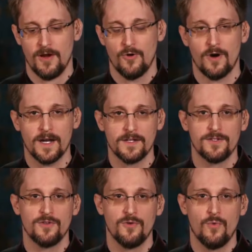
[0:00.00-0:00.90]
or I
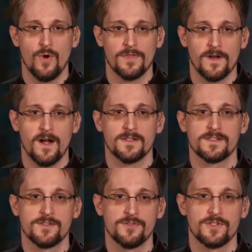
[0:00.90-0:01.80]
could do what the
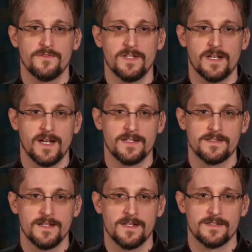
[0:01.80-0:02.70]
Constitution of the United
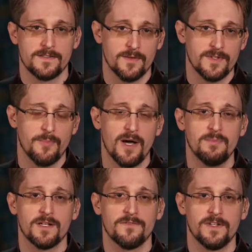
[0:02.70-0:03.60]
States, the
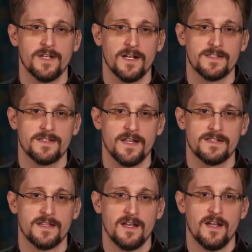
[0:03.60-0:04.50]
public of the United
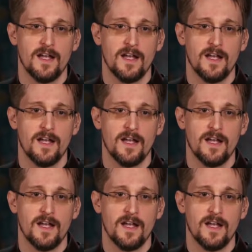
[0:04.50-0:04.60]
States,